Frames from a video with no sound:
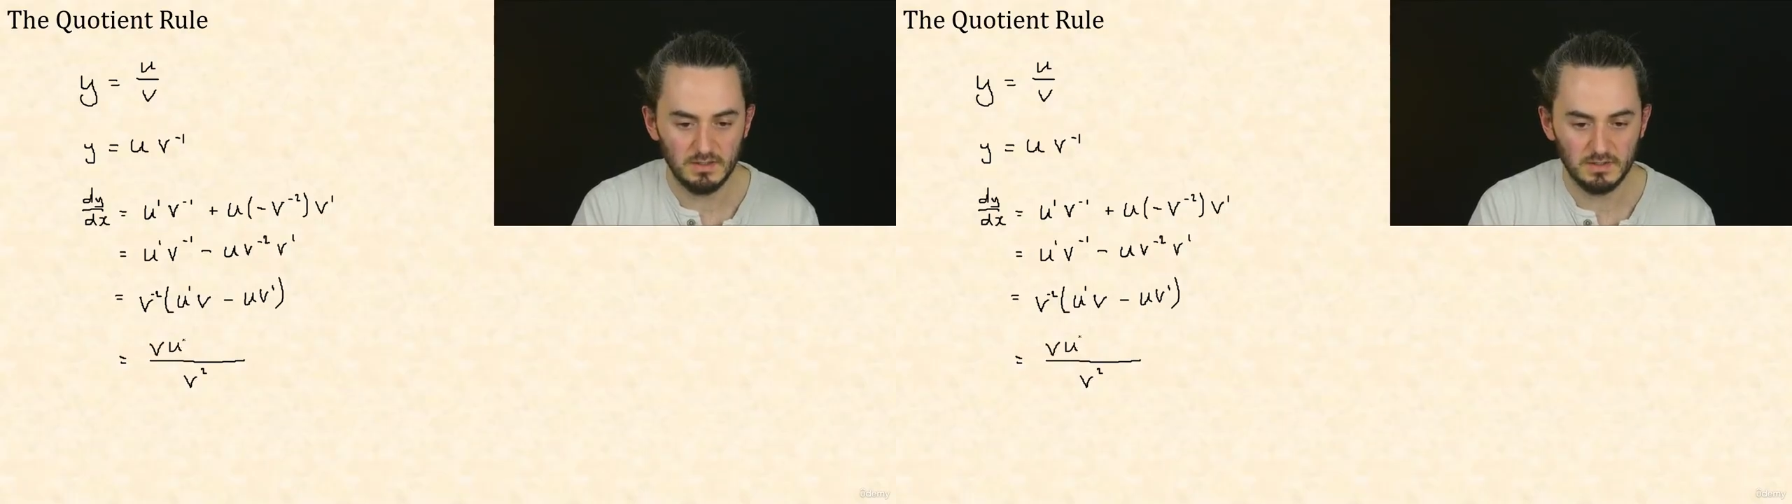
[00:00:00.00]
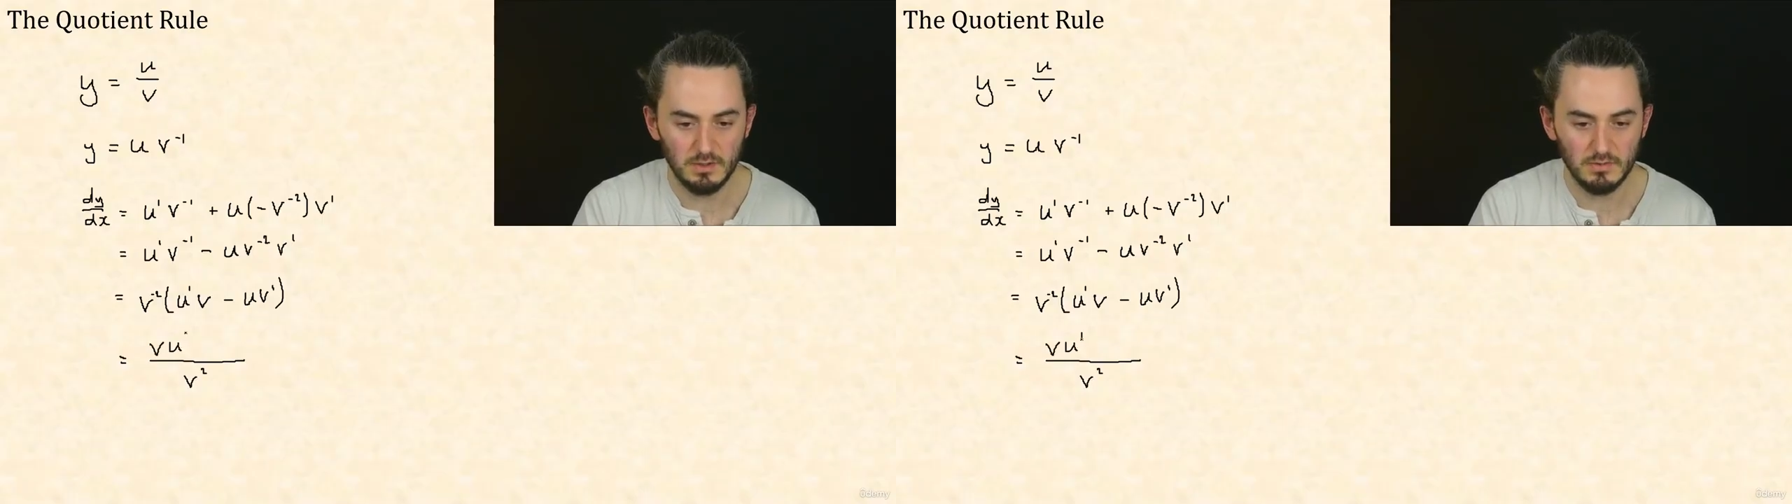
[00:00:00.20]

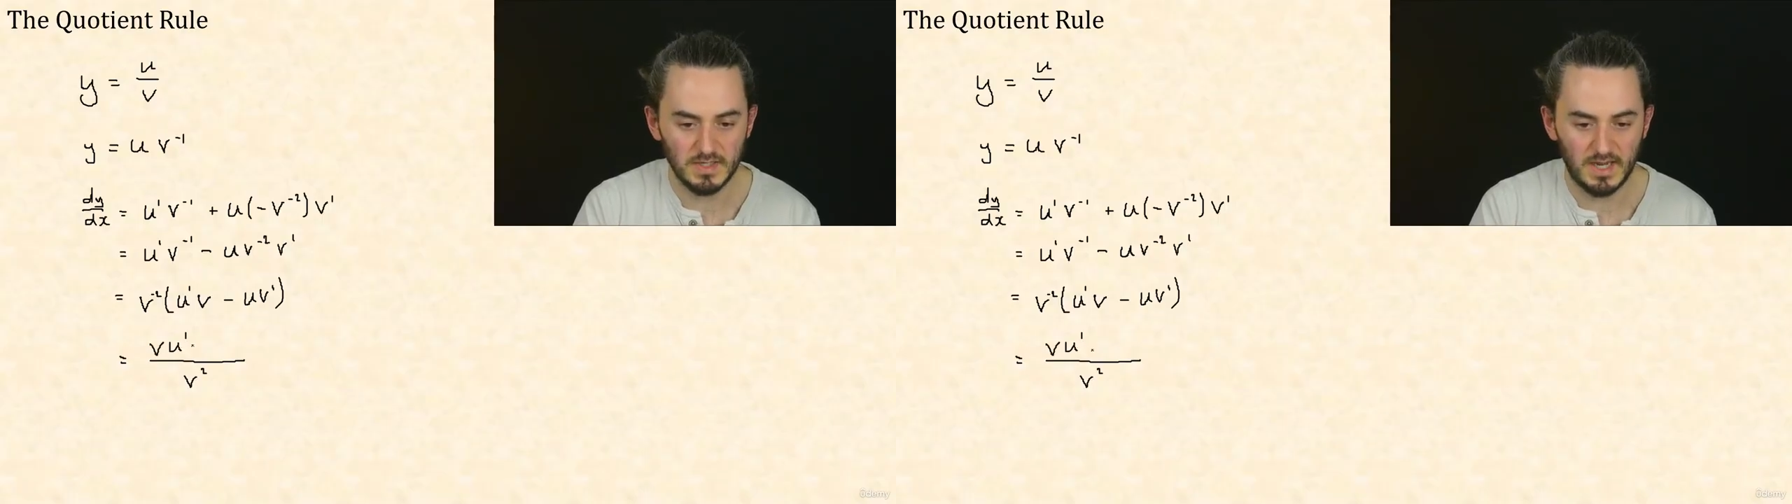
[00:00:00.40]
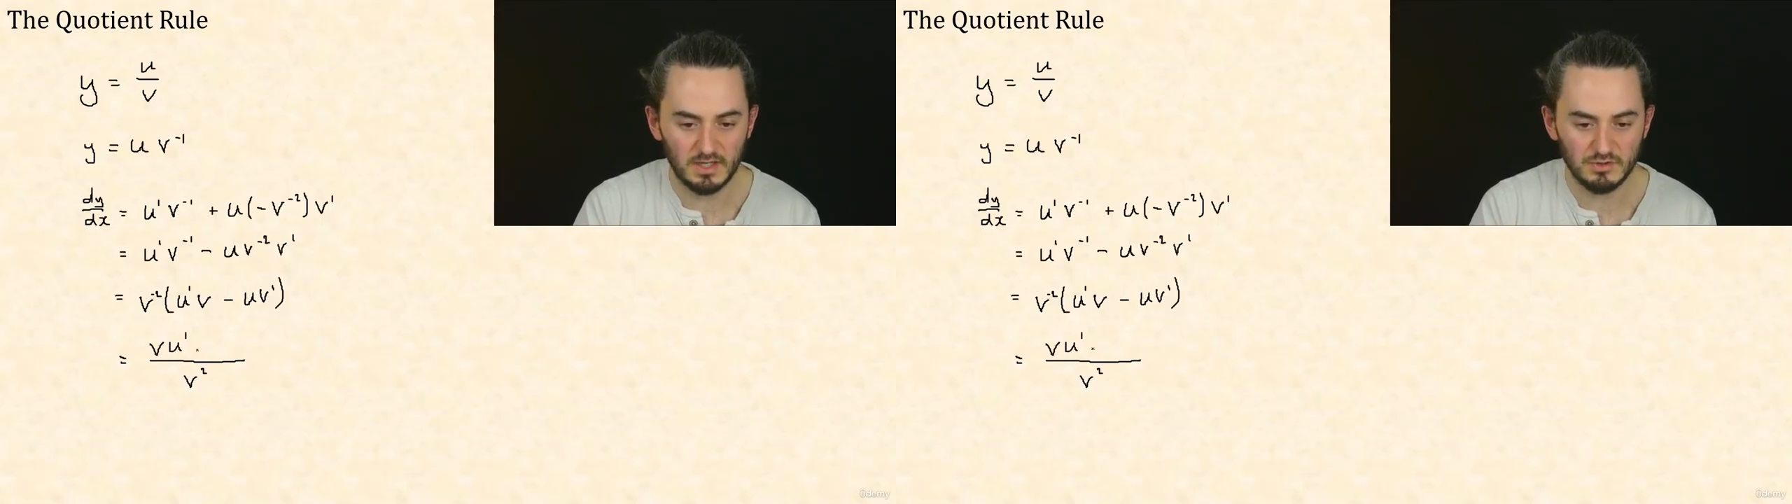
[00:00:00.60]
u
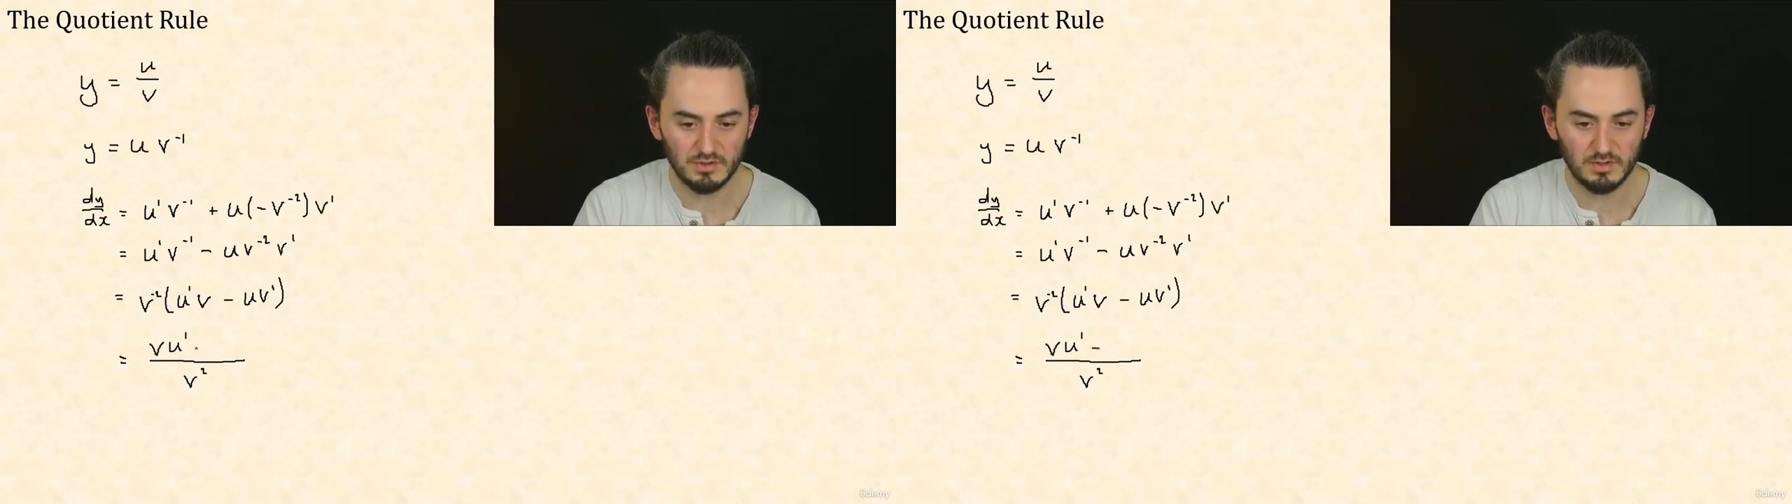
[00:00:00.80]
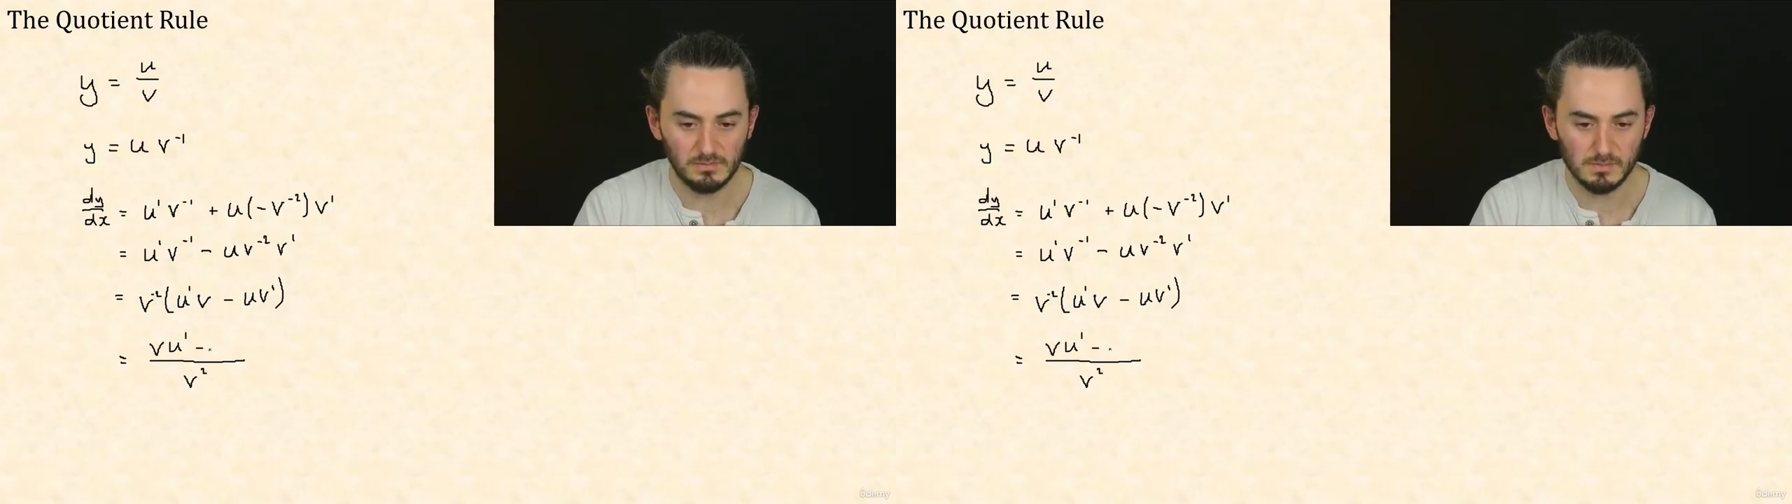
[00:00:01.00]

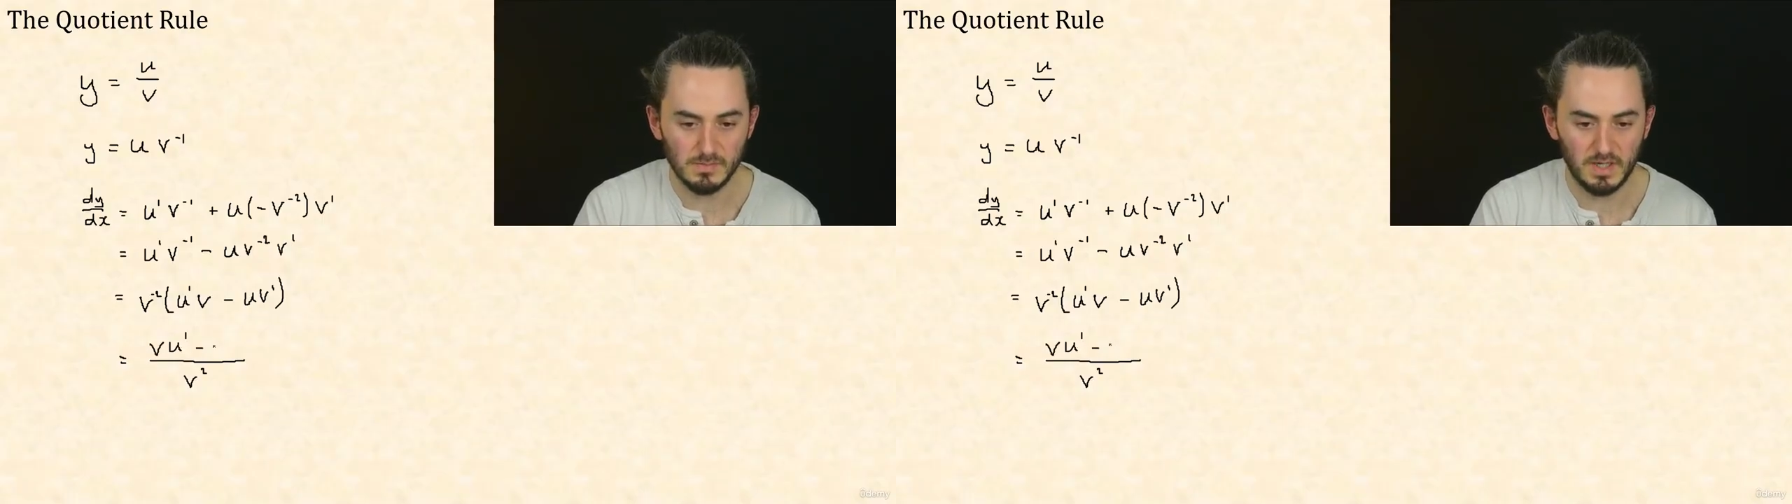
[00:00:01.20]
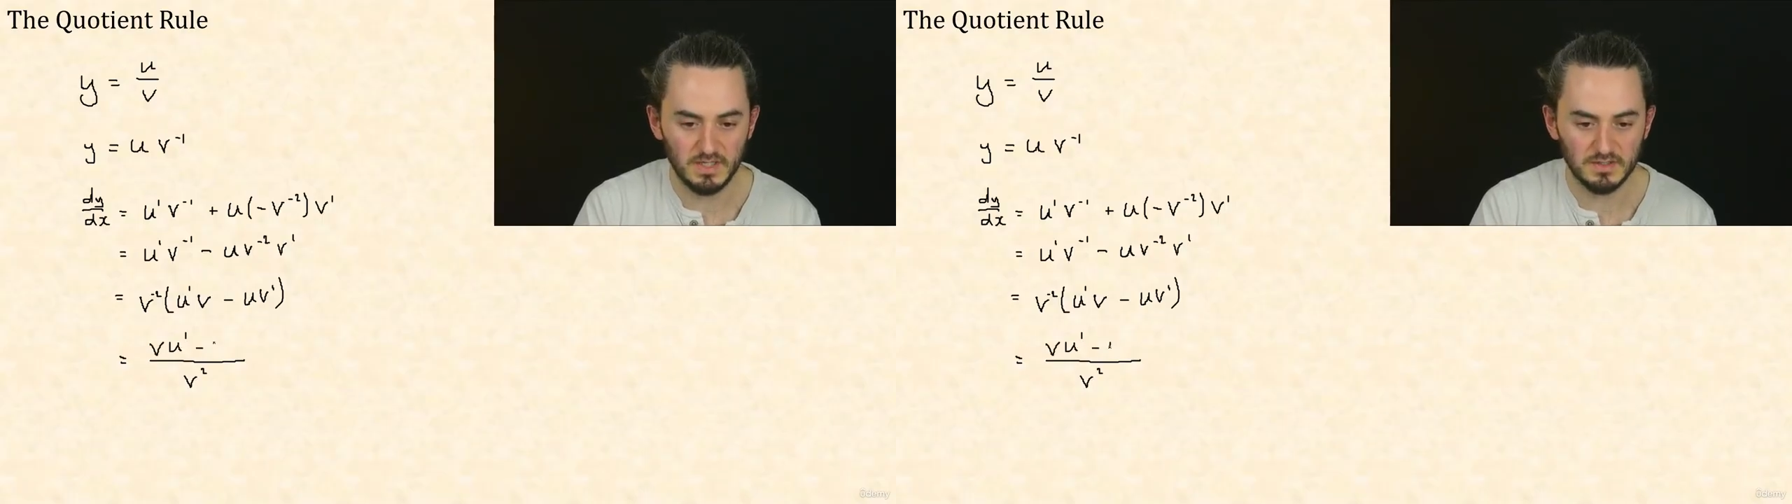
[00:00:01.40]
dash
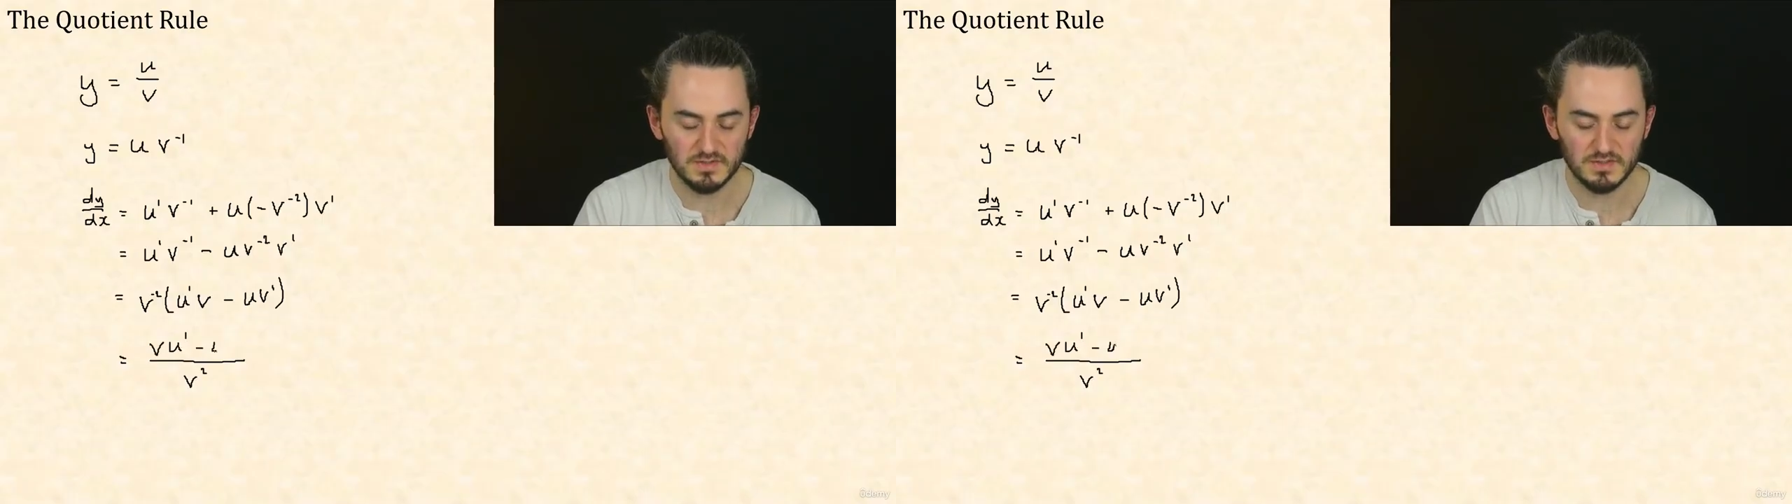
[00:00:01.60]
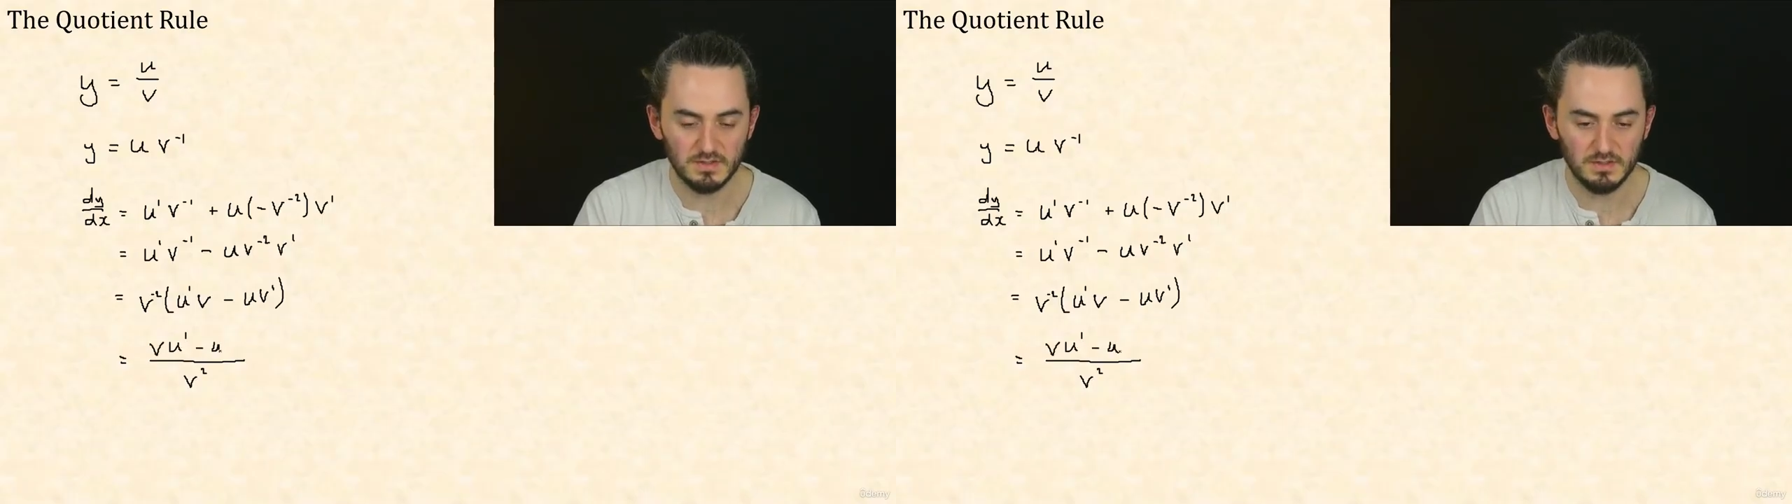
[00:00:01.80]
minus